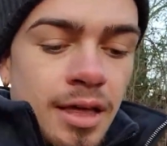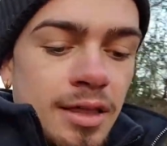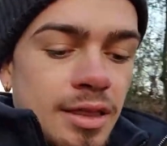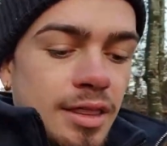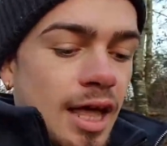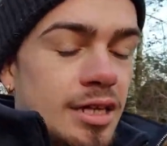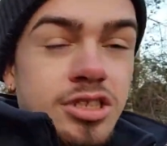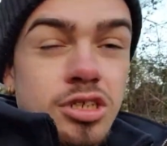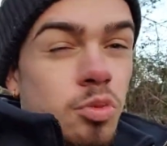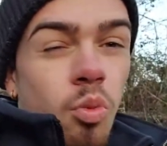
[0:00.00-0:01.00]
That's
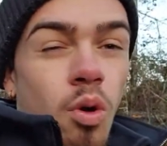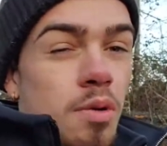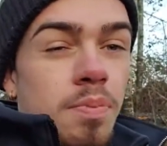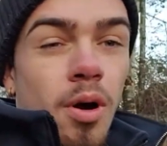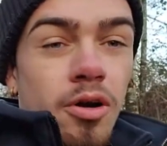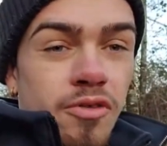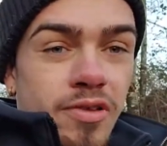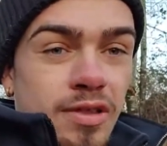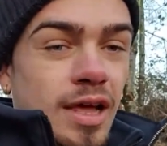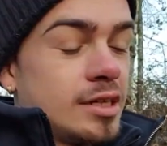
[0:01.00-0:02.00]
just one part of it.
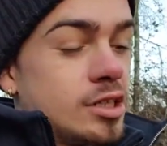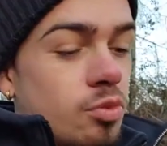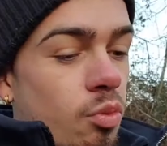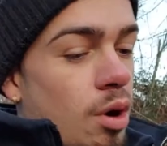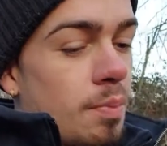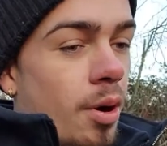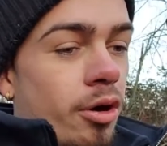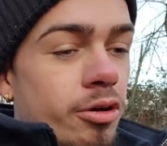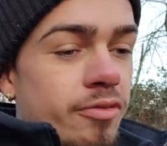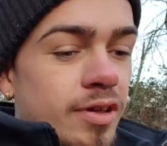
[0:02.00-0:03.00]
That's just one part
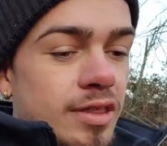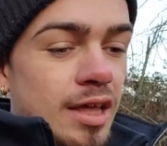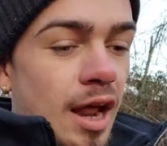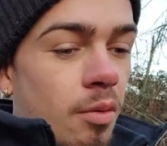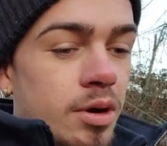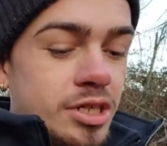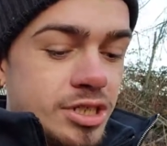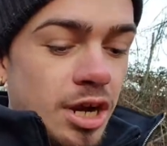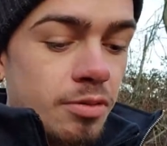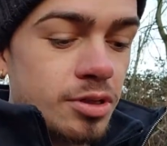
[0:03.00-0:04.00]
of it that I want to
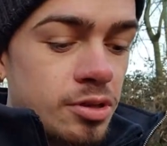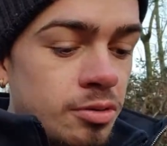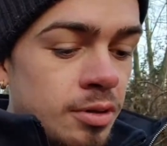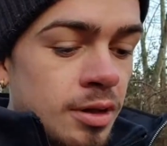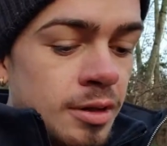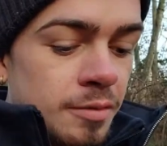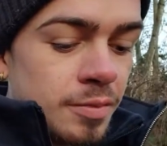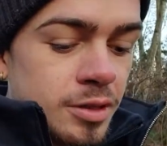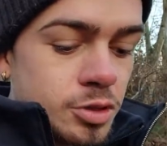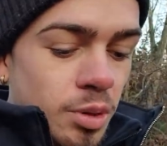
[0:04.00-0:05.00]
share with you
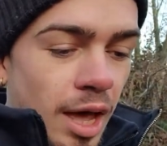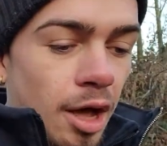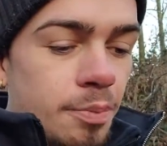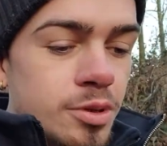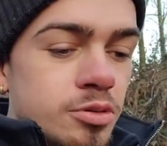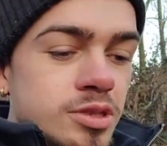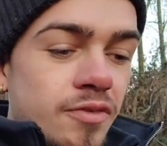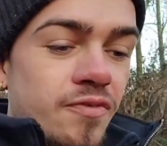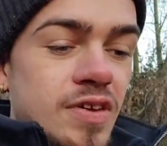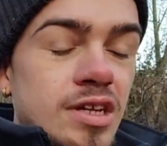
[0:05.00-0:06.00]
to help you
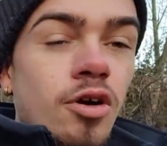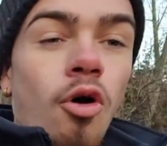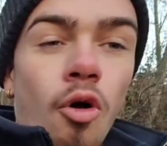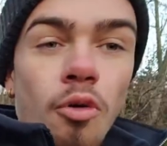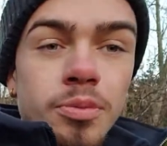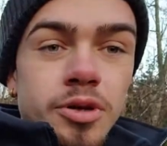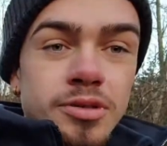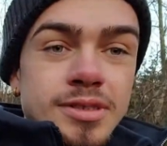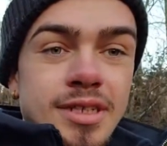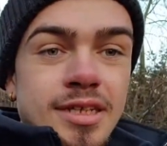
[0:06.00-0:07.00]
defeat
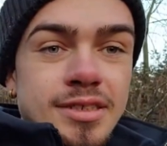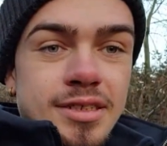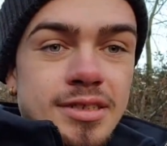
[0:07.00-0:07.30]
homeostasis.